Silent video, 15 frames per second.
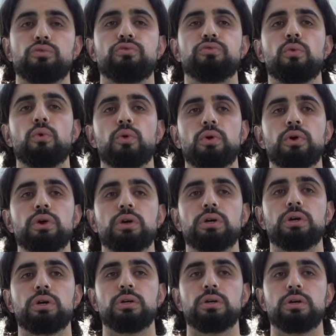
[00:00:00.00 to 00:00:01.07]
for
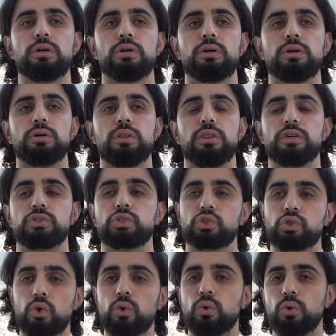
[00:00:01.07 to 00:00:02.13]
the
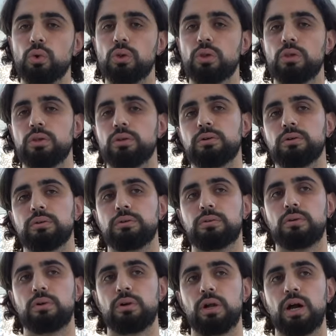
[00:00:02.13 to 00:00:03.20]
soul
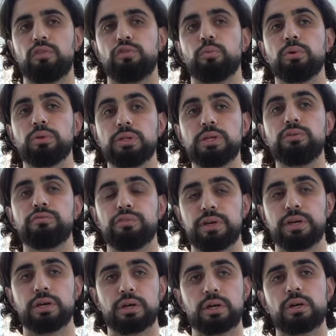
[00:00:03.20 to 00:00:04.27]
of a
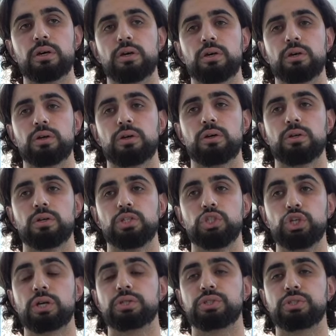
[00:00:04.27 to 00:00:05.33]
believing,
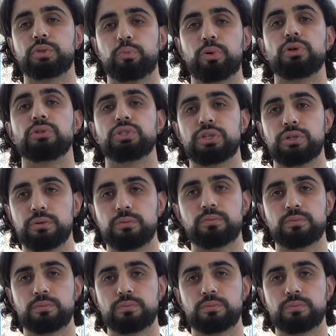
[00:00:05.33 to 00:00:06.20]
just person